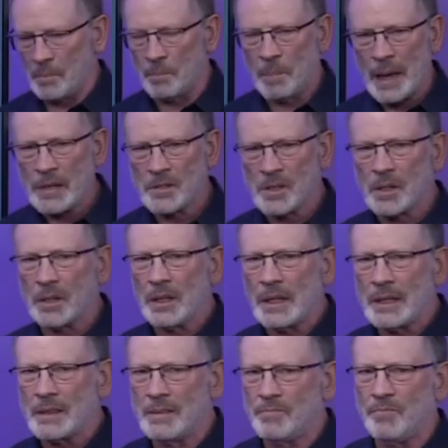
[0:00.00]
basically
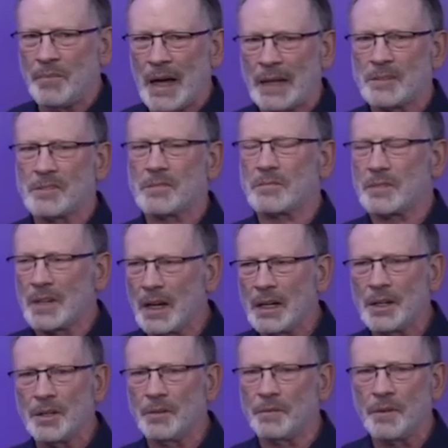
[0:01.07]
that's
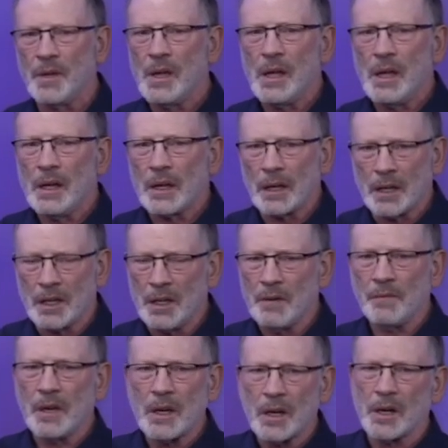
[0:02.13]
kind of
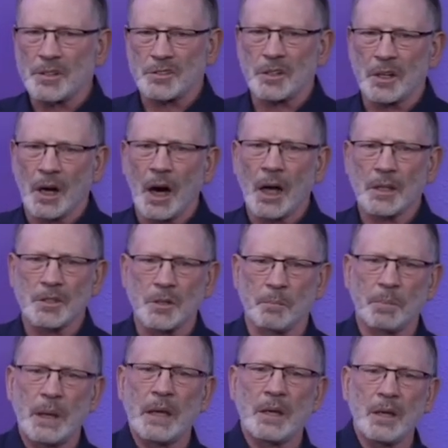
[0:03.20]
giving us God's
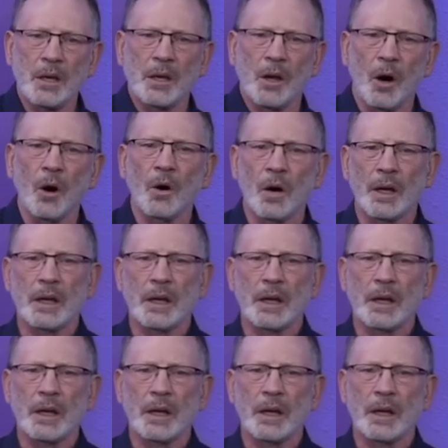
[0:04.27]
opinion on